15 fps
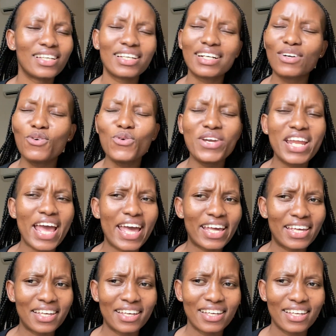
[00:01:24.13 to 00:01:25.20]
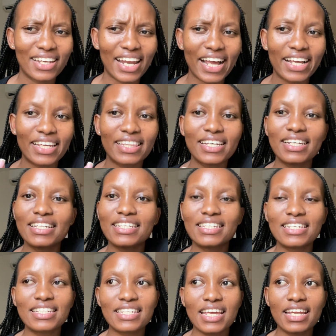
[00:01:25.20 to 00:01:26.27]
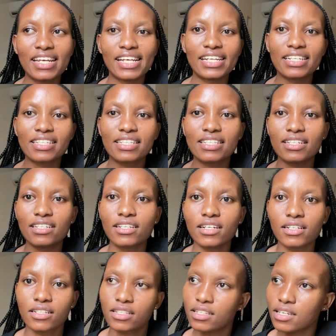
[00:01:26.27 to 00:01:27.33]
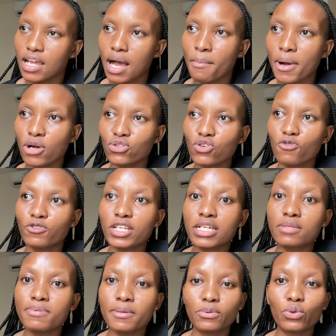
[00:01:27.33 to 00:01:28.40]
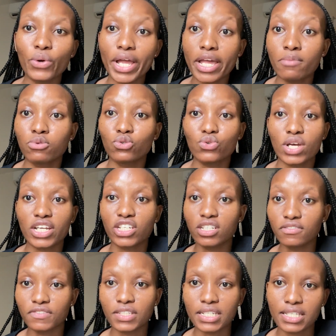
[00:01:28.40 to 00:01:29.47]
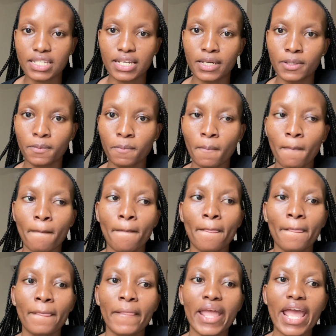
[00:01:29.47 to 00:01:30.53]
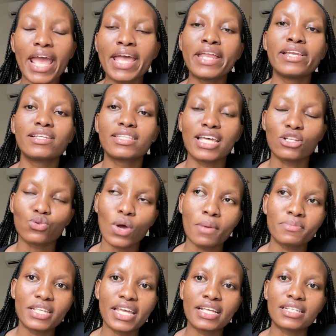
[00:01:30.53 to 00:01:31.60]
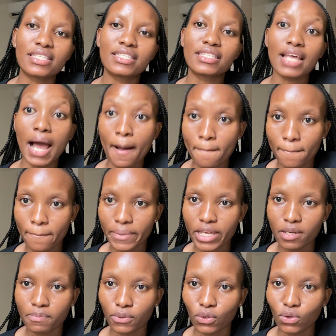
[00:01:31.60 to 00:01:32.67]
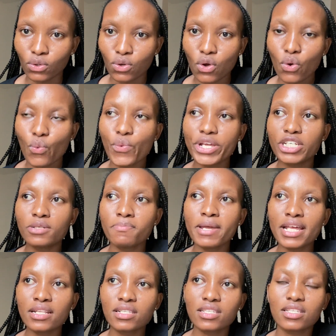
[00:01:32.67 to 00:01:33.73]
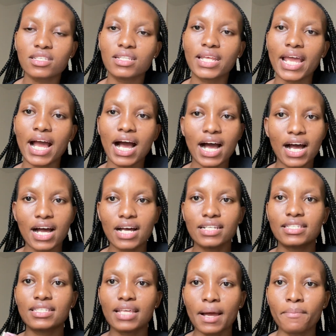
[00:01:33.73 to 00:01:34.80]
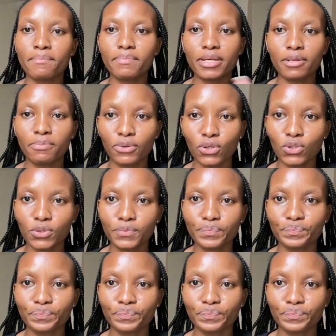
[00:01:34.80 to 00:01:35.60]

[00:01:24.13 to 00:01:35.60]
Guneng, like the list is endless, the amount of things people were able to achieve this year. And that's why I'm saying some people, which means there are some people